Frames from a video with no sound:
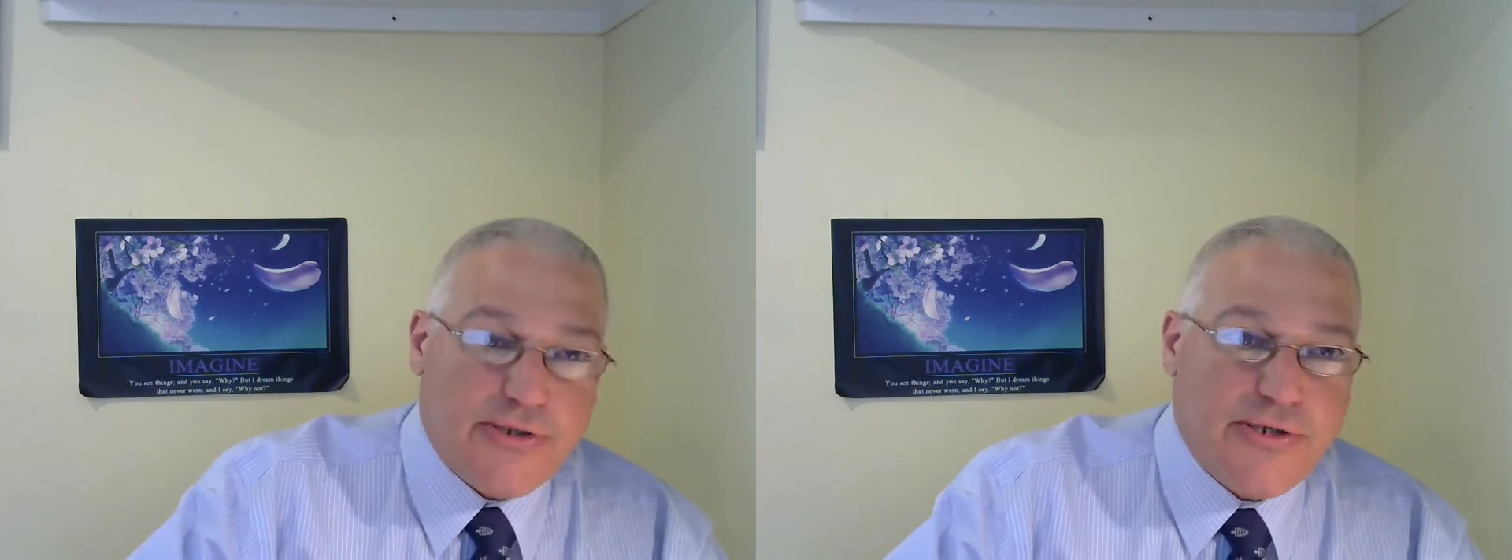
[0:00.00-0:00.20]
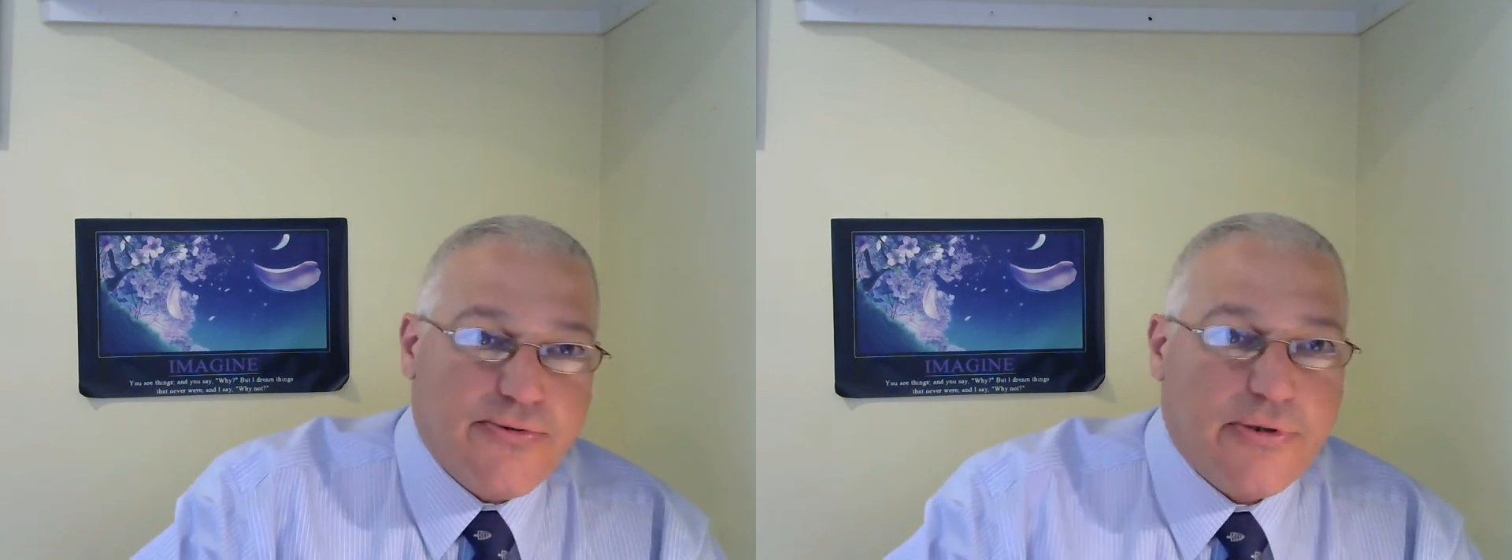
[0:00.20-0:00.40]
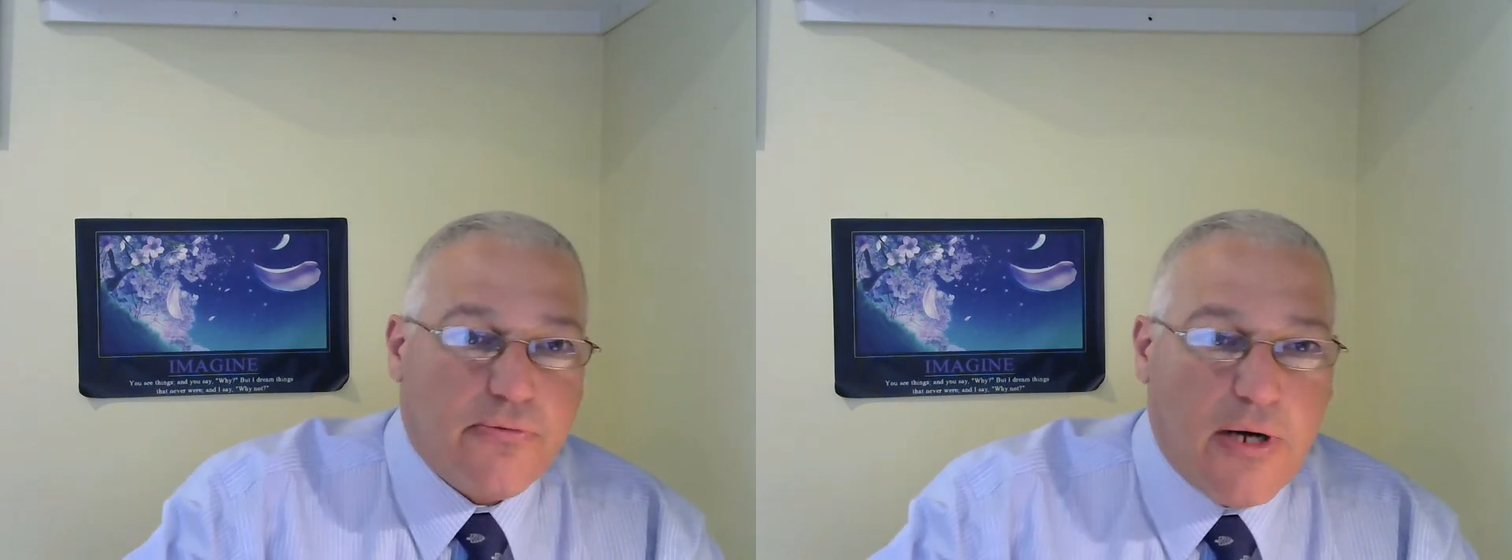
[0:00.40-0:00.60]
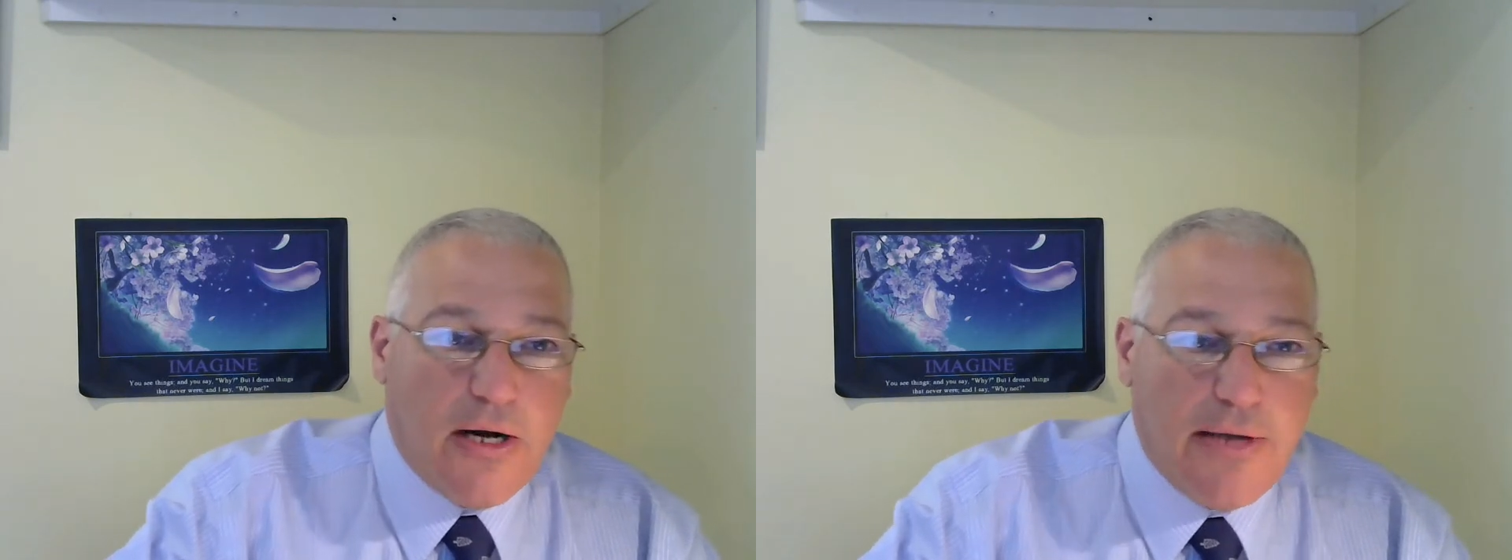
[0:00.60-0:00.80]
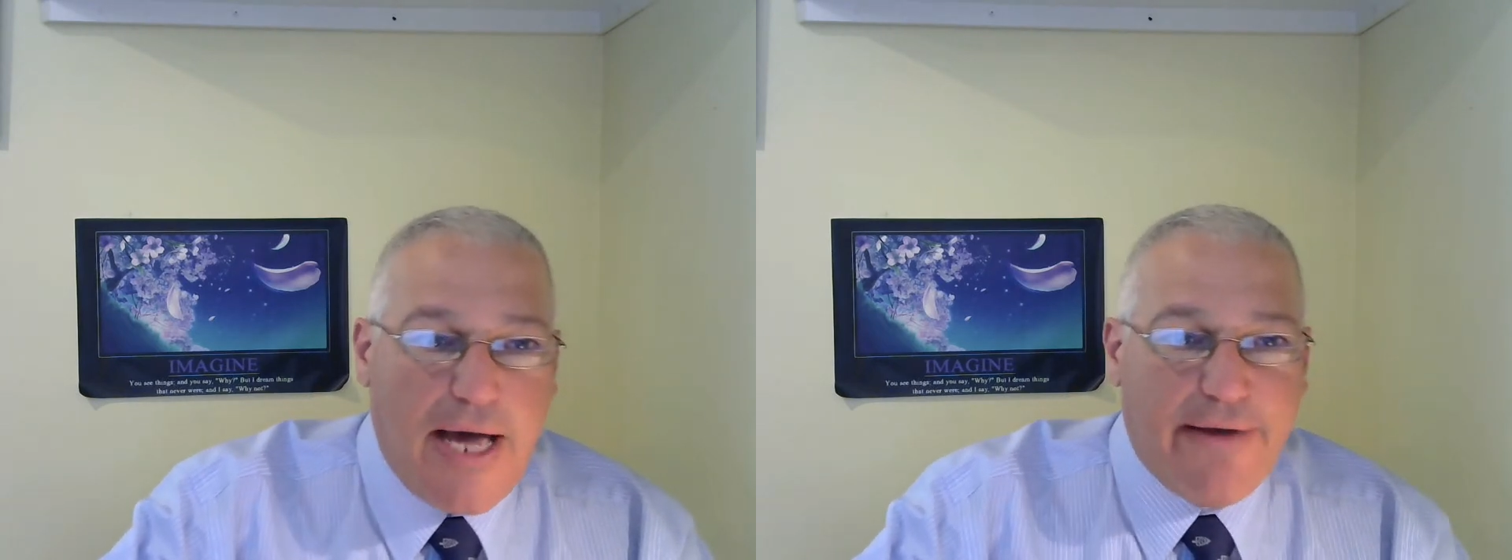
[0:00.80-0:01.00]
this was where a
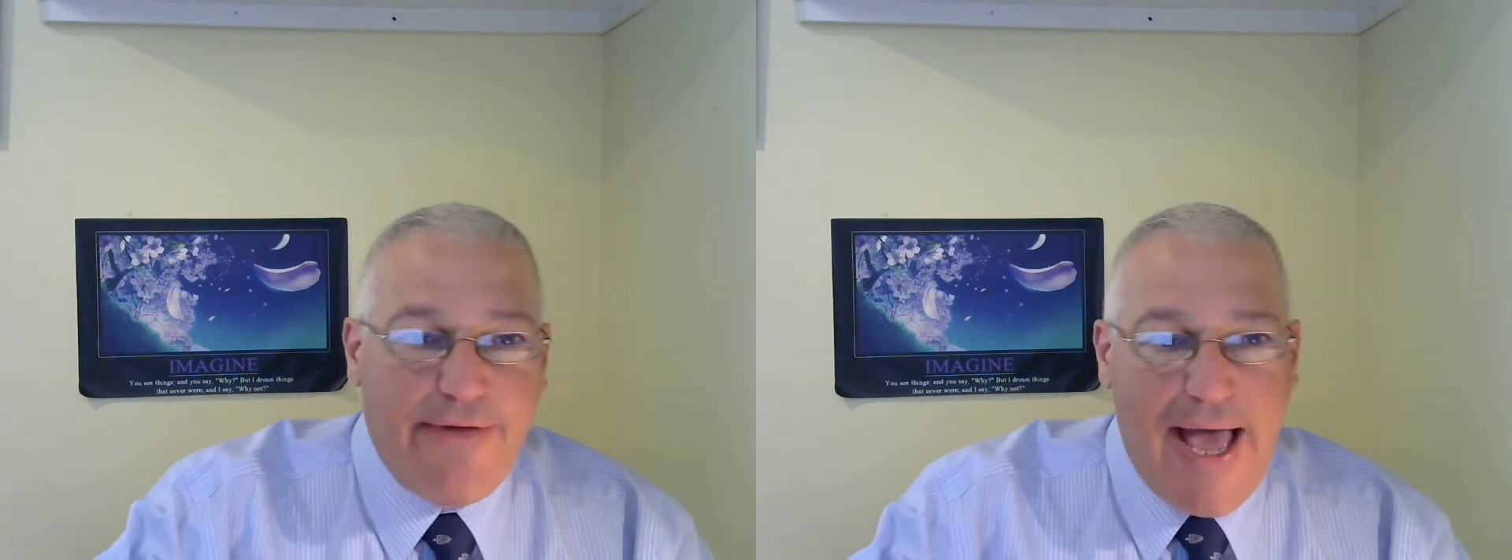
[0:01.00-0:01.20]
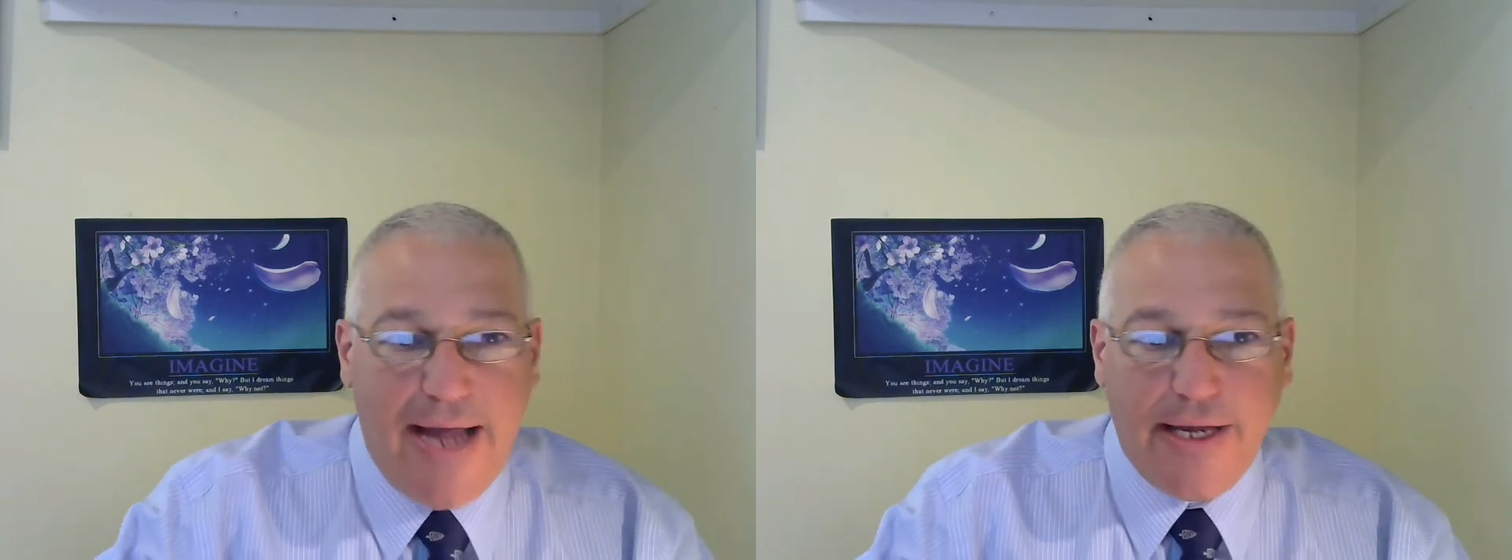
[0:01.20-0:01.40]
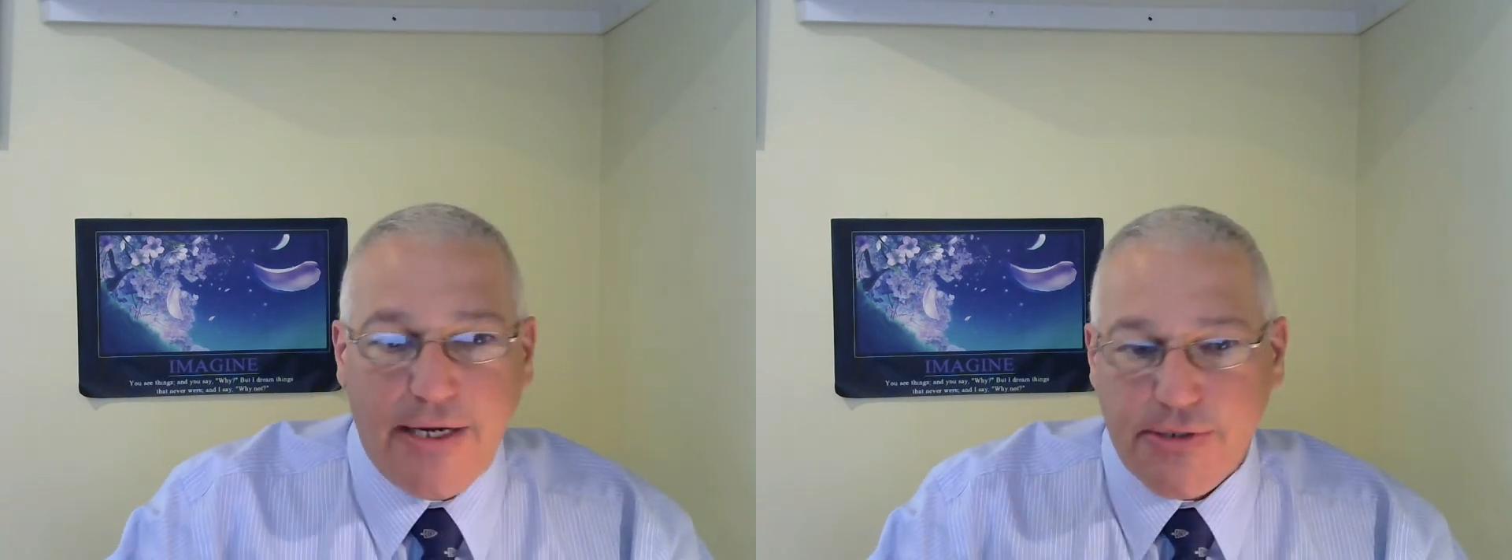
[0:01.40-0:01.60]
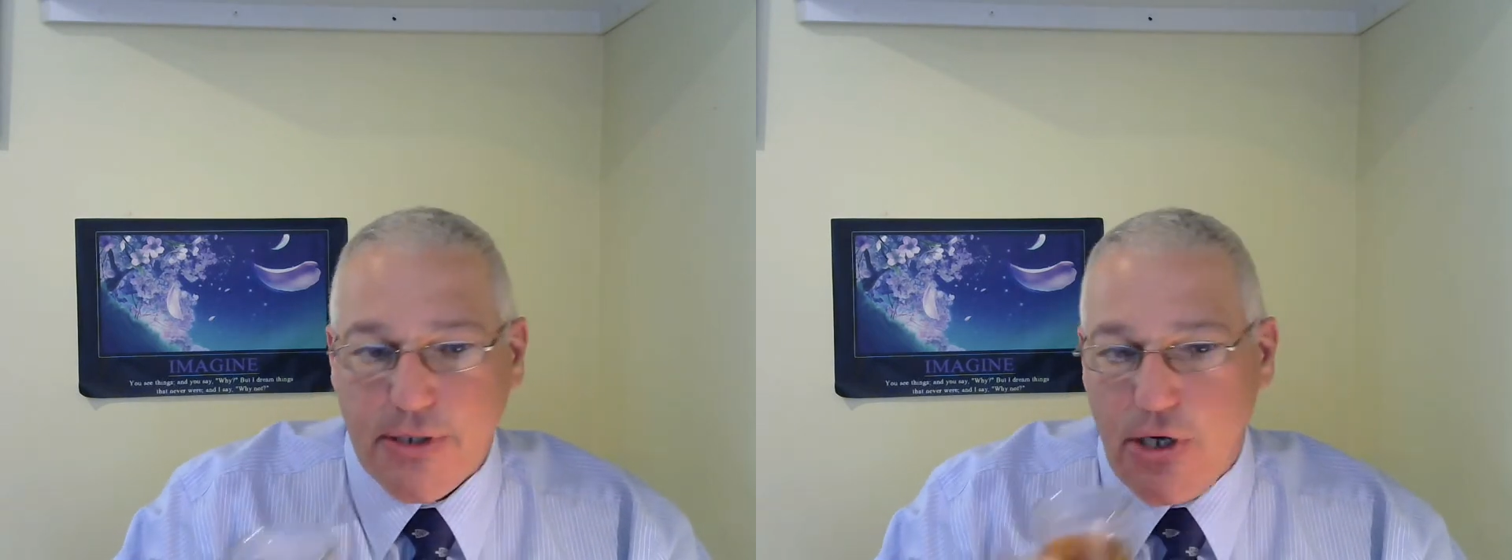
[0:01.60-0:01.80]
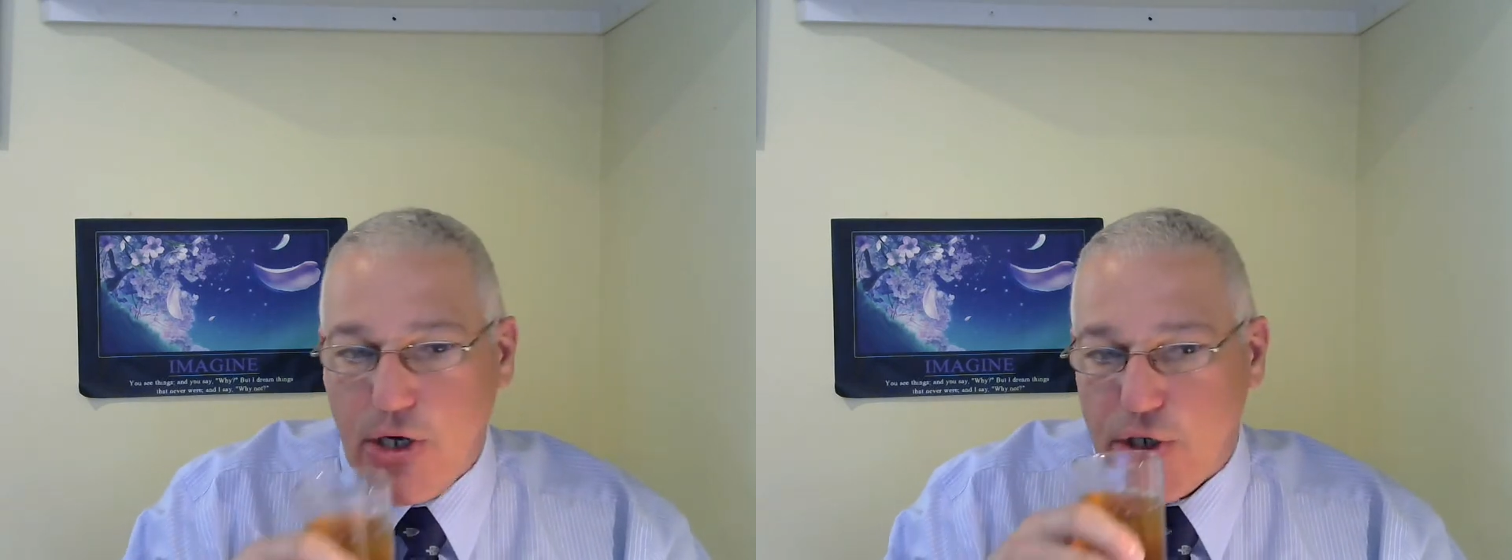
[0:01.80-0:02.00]
lot of hackings
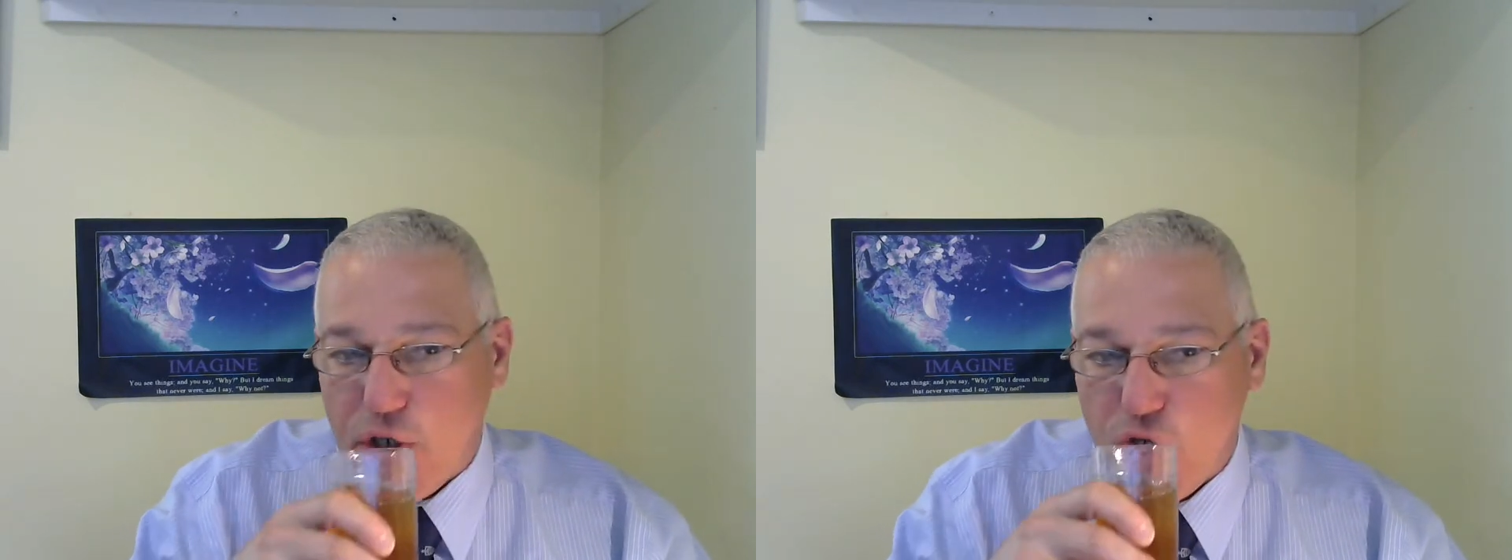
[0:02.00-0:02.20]
occurred.